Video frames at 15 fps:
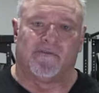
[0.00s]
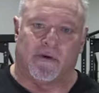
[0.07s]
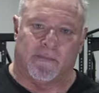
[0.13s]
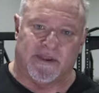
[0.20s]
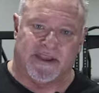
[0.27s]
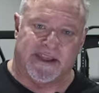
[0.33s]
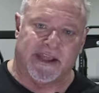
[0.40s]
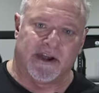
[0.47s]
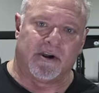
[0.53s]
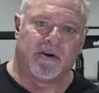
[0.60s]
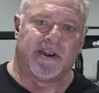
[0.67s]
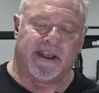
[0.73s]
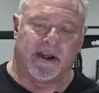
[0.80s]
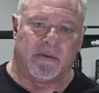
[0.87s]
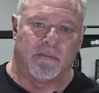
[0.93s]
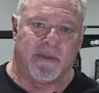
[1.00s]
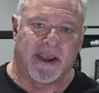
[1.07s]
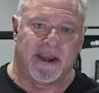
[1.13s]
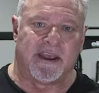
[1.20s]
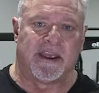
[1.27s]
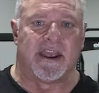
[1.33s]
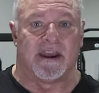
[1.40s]
for beginner,
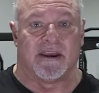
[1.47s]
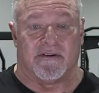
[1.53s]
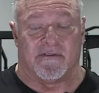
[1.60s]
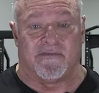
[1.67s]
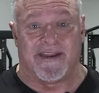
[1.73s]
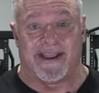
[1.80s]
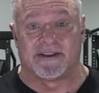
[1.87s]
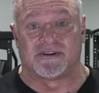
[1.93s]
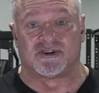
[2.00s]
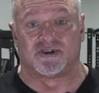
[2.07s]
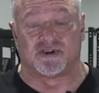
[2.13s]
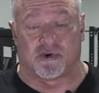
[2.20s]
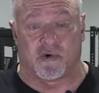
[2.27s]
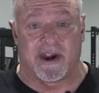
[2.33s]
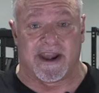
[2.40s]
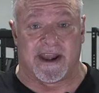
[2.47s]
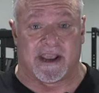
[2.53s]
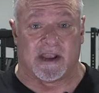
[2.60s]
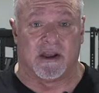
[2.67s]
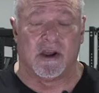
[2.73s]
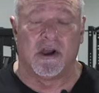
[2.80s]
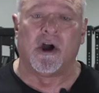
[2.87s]
intermediate, and advanced
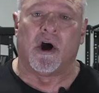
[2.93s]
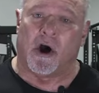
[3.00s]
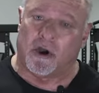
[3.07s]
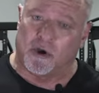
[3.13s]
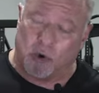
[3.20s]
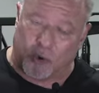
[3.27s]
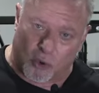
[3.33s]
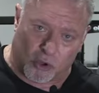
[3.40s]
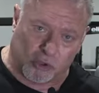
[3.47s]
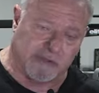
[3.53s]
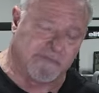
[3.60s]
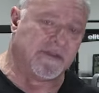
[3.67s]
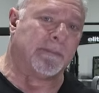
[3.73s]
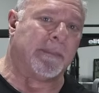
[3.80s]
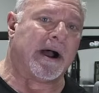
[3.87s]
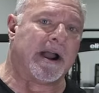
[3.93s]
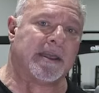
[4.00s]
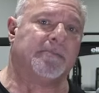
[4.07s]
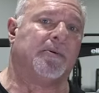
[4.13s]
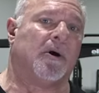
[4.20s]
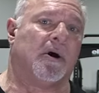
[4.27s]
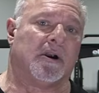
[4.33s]
training on all of the
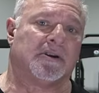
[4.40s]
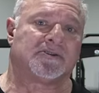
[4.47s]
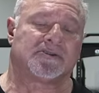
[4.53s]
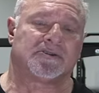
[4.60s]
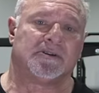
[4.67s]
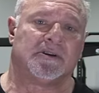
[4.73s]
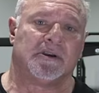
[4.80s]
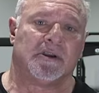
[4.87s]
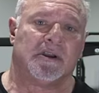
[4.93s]
body parts.